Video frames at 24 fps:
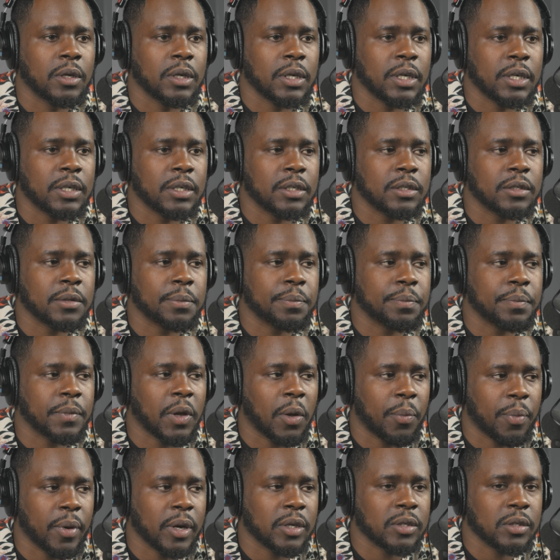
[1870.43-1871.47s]
and his
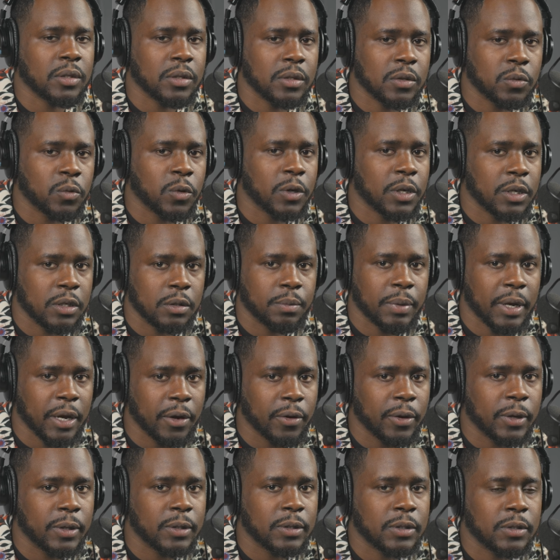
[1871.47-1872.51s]
oppressors were his
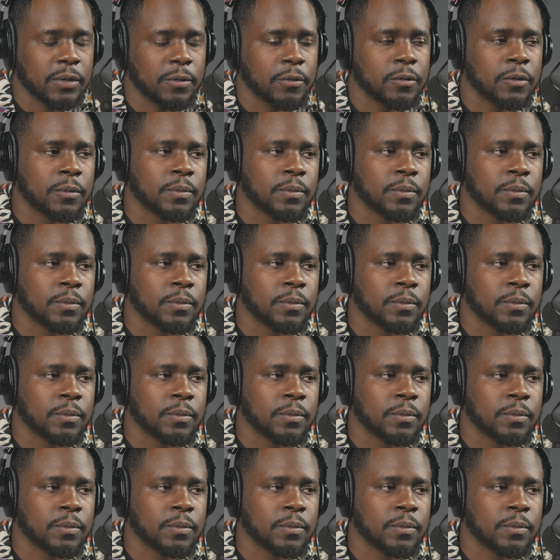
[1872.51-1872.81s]
parents.